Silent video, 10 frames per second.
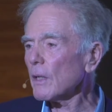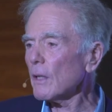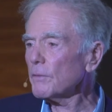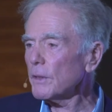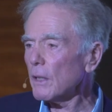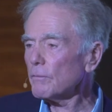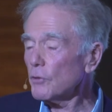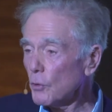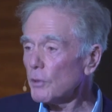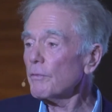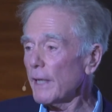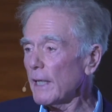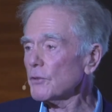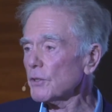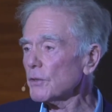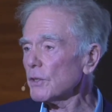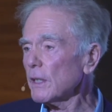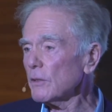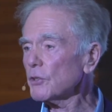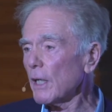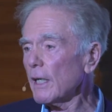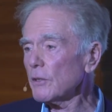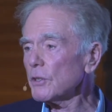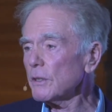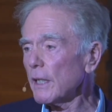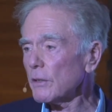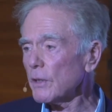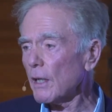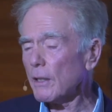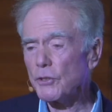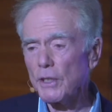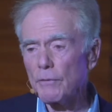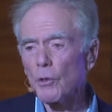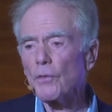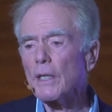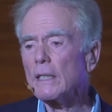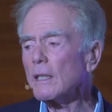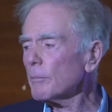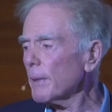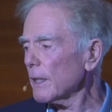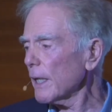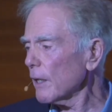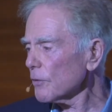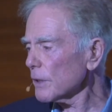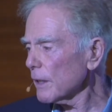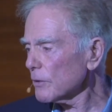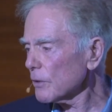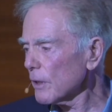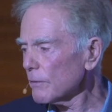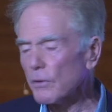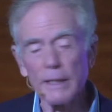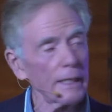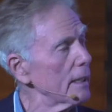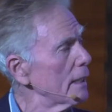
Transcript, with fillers: of, the, of new advances in science and technology, if we're thinking about healthcare delivery,